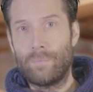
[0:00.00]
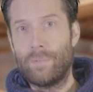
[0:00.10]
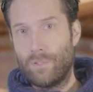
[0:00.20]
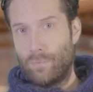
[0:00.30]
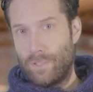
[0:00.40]

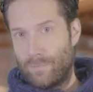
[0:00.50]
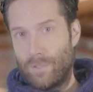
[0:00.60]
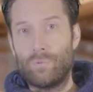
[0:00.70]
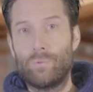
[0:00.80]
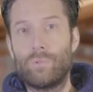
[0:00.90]
The US
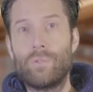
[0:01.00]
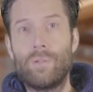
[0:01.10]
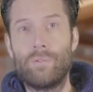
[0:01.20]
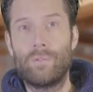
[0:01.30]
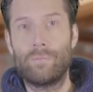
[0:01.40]
Federal
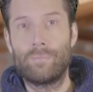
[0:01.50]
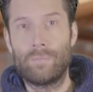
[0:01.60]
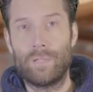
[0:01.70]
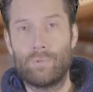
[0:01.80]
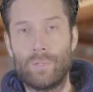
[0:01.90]
Reserve.
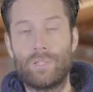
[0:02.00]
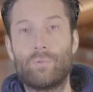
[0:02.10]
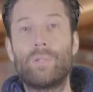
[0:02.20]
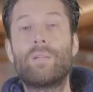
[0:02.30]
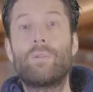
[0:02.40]
In
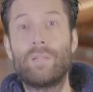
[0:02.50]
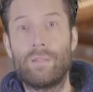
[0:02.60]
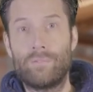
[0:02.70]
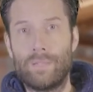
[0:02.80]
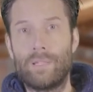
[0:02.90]
2023,
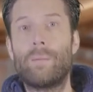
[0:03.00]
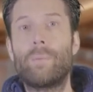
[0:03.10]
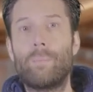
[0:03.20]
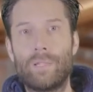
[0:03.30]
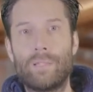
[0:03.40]
the Fed
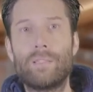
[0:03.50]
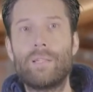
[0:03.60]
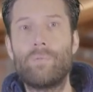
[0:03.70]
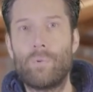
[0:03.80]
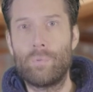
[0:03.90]
implemented
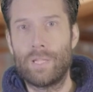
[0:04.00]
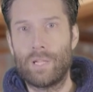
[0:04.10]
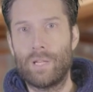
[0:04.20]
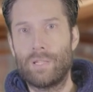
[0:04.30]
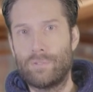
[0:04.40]
several rate
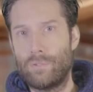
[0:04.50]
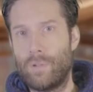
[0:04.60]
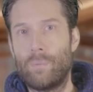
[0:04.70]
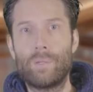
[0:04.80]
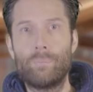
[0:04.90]
hikes to
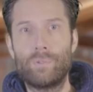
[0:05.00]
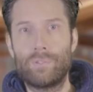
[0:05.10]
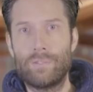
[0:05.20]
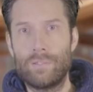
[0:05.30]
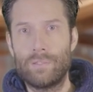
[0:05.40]
combat
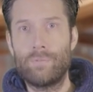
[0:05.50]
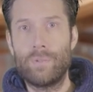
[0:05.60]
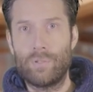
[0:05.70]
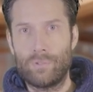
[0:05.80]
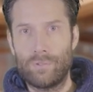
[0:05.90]
persistent
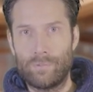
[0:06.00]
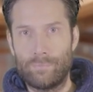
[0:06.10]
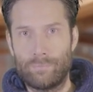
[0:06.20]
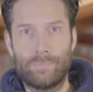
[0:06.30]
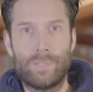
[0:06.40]
inflation.
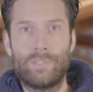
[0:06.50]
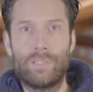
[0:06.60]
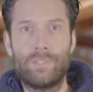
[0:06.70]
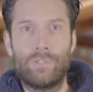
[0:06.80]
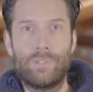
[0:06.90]
These
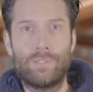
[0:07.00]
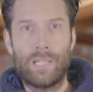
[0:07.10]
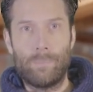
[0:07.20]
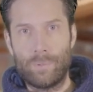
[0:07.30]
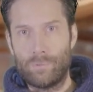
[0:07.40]
decisions
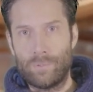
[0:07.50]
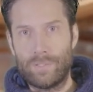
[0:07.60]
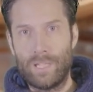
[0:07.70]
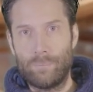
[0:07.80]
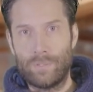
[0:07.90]
dampened
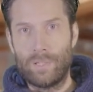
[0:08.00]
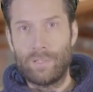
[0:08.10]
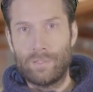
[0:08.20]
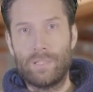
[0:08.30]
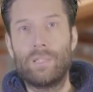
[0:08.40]
risk
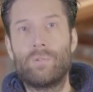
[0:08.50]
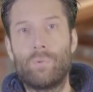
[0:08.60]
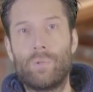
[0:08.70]
appetite, leading to a